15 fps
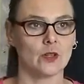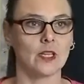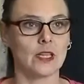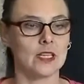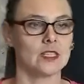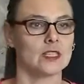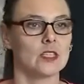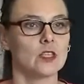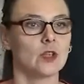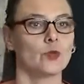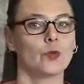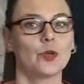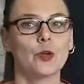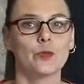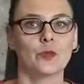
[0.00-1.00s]
In a still
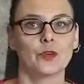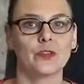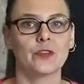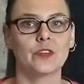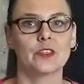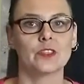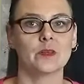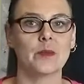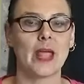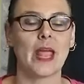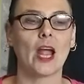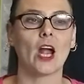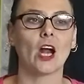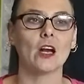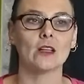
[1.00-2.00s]
room, you'll feel some
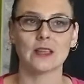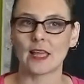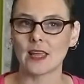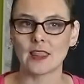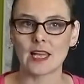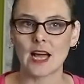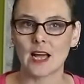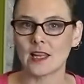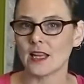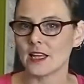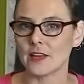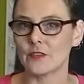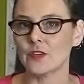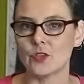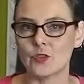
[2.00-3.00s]
air like that. Like
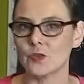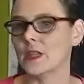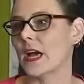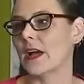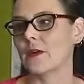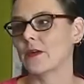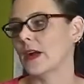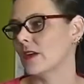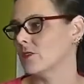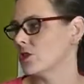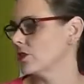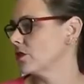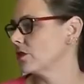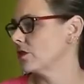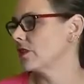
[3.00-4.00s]
if you do that around
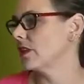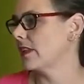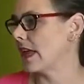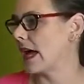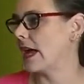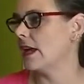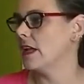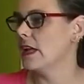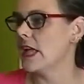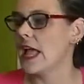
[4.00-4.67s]
you, you'll feel that.